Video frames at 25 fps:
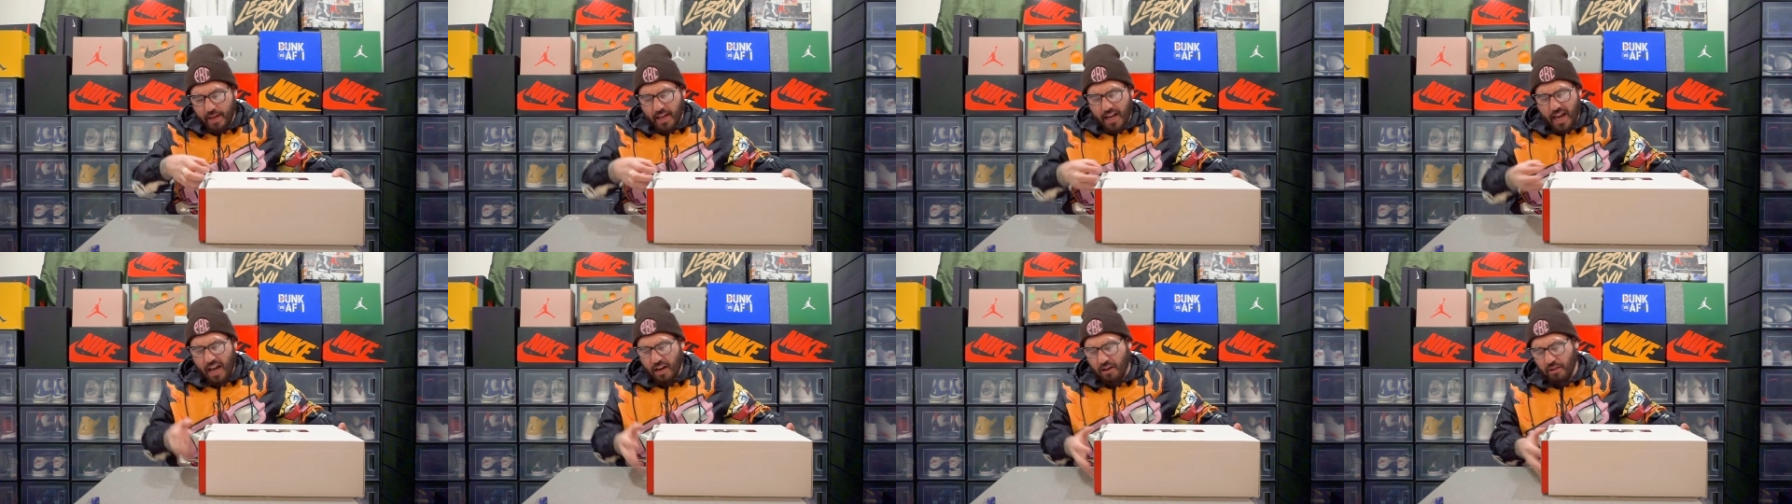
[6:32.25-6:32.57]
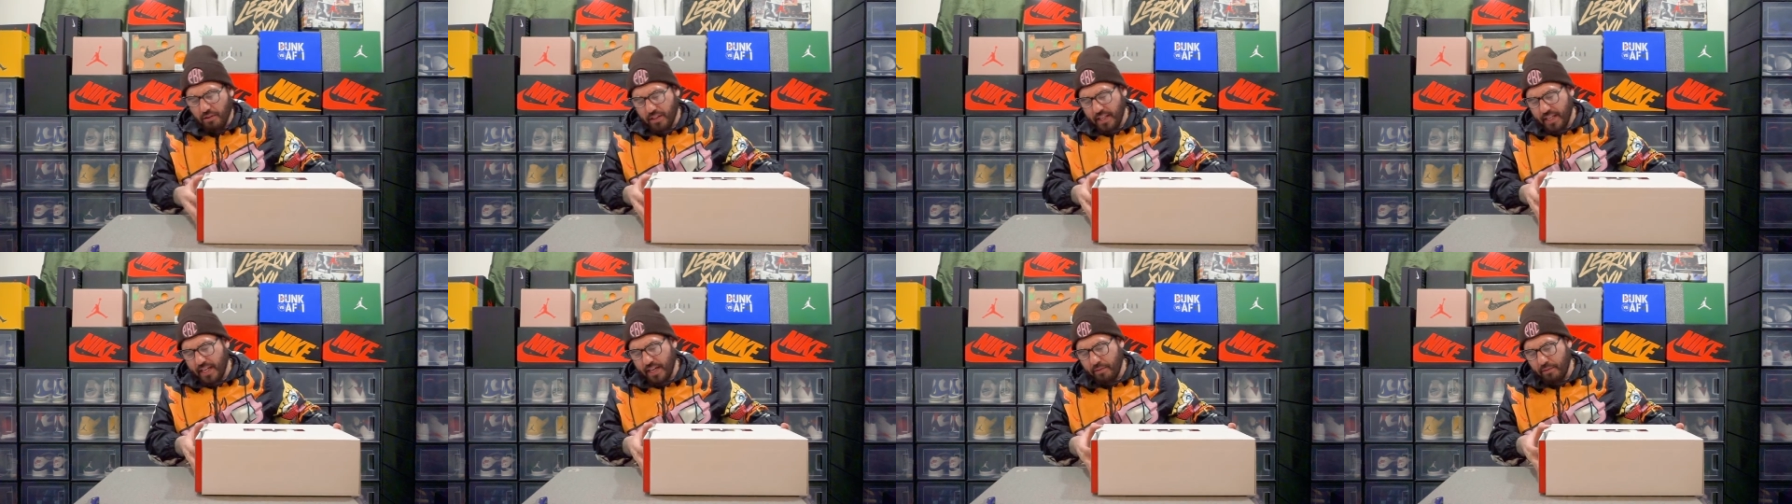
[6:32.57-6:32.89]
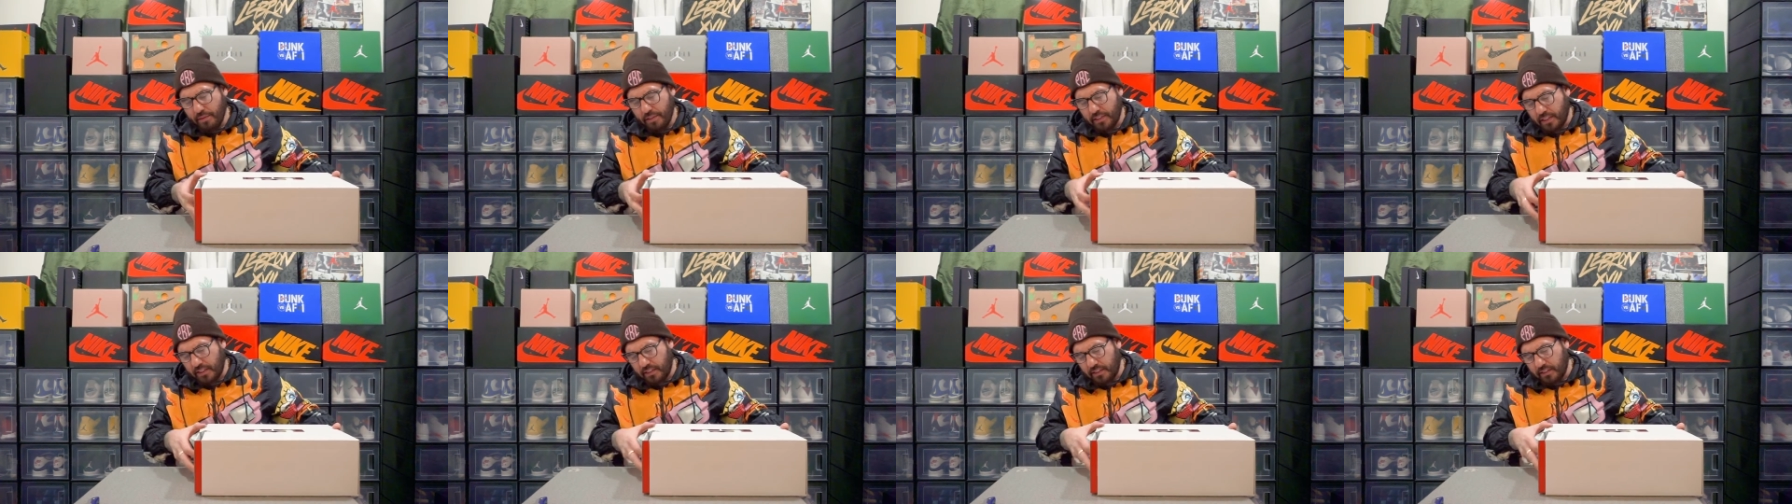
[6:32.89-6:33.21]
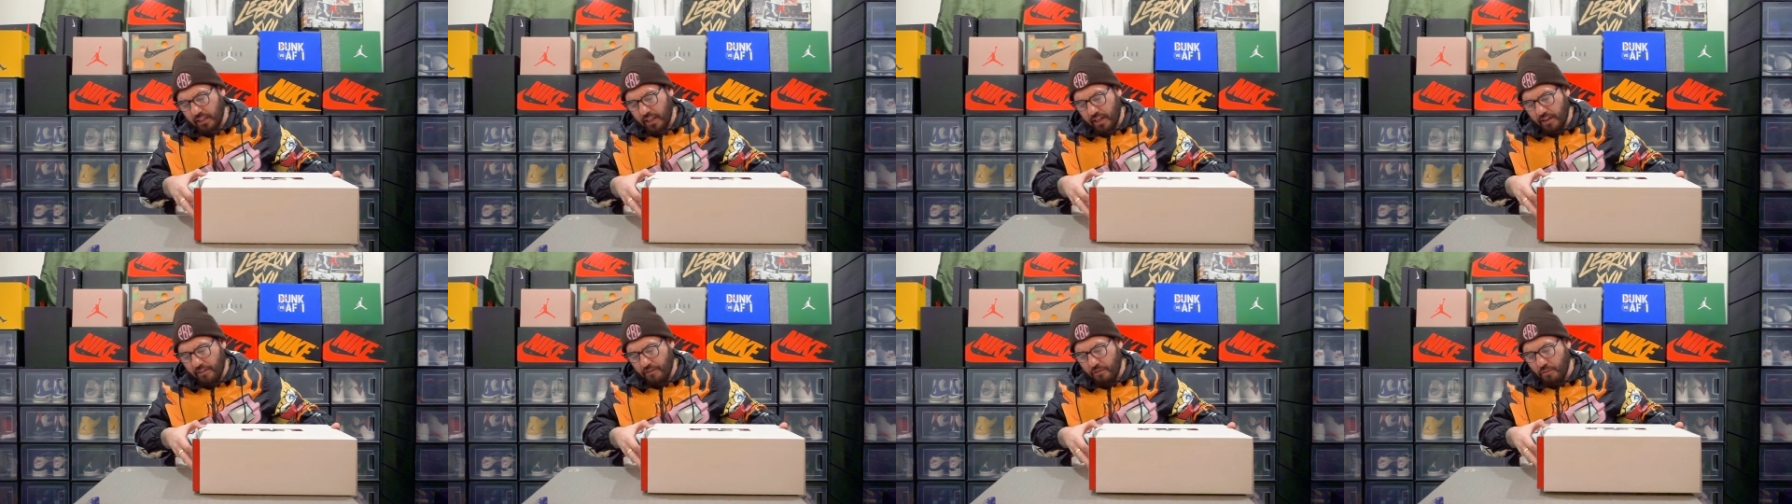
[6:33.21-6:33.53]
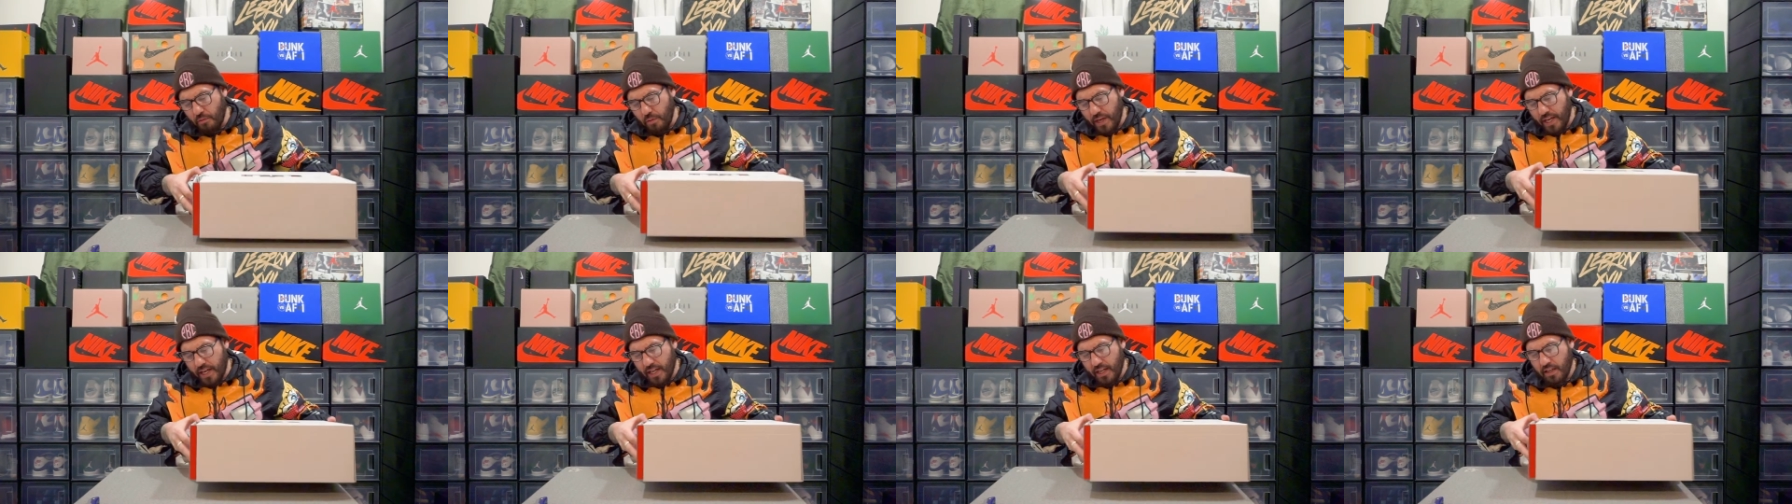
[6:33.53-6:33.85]
I don't think it was a tough
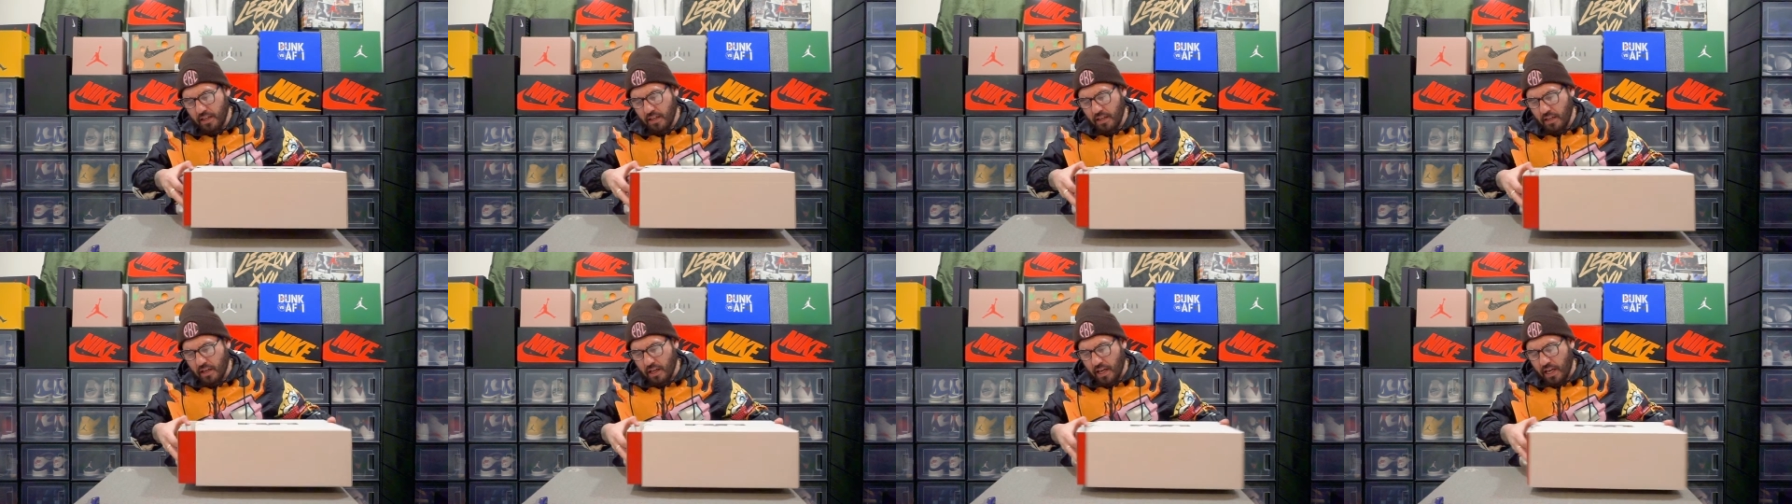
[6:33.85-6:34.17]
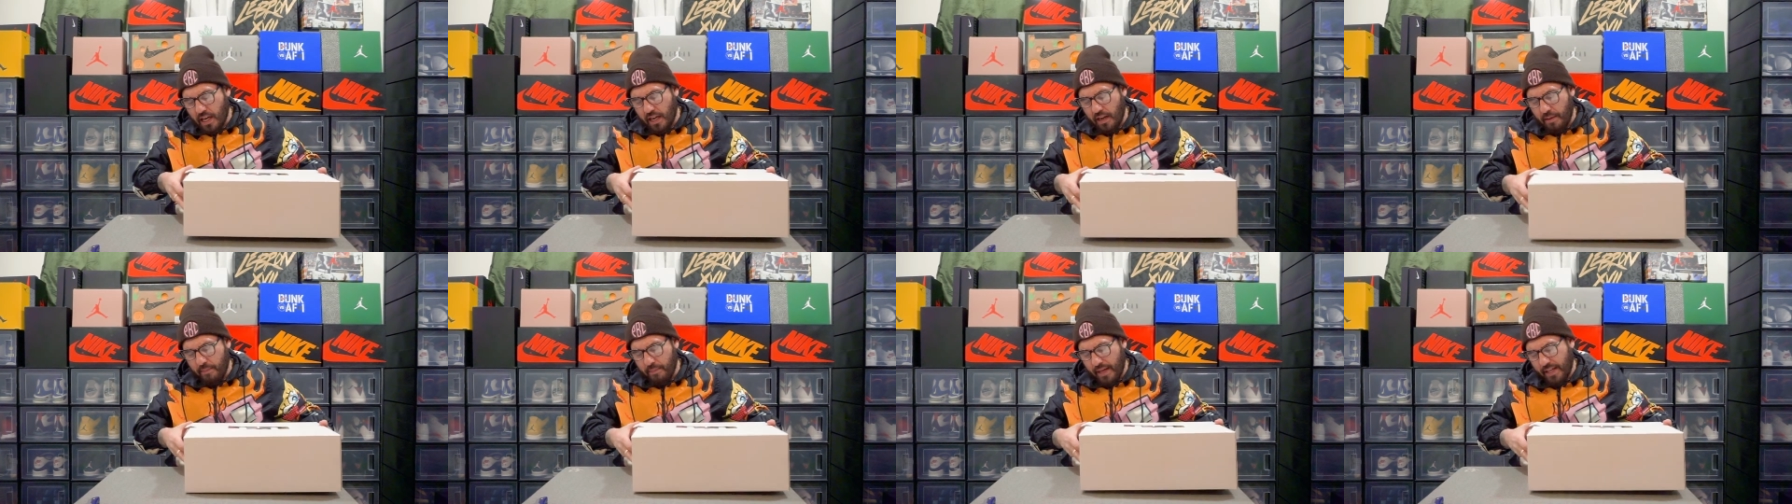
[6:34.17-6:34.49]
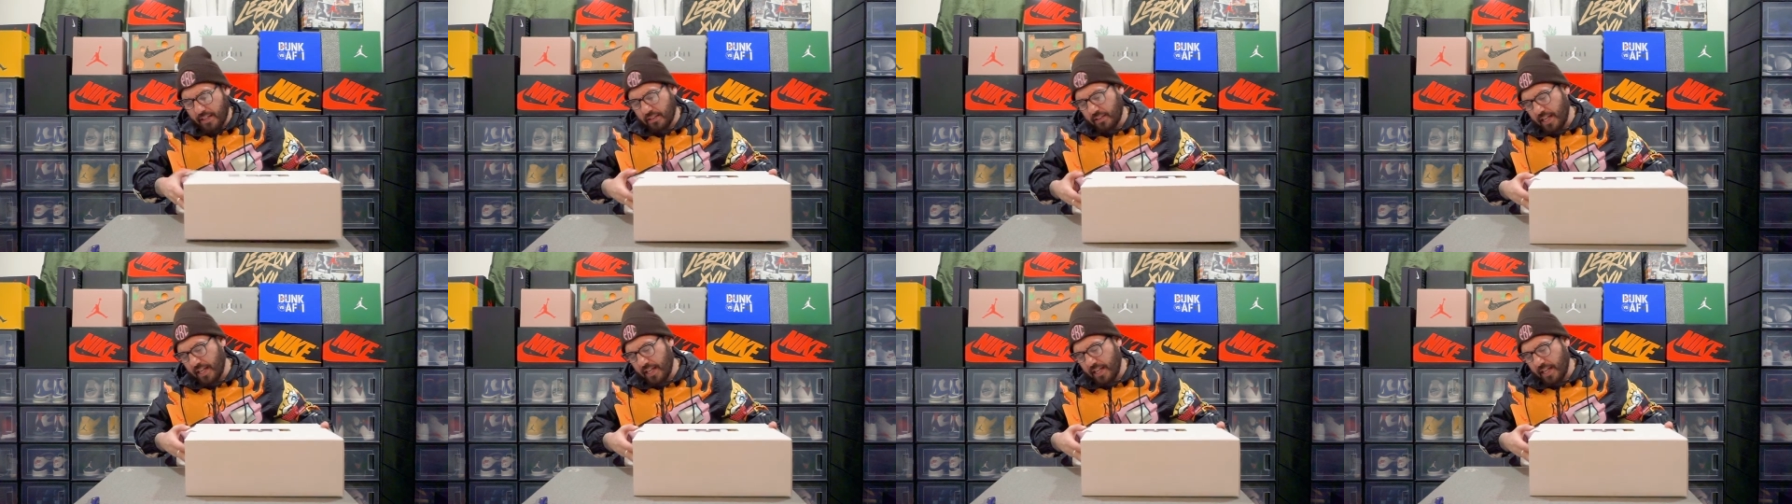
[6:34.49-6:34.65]
win, as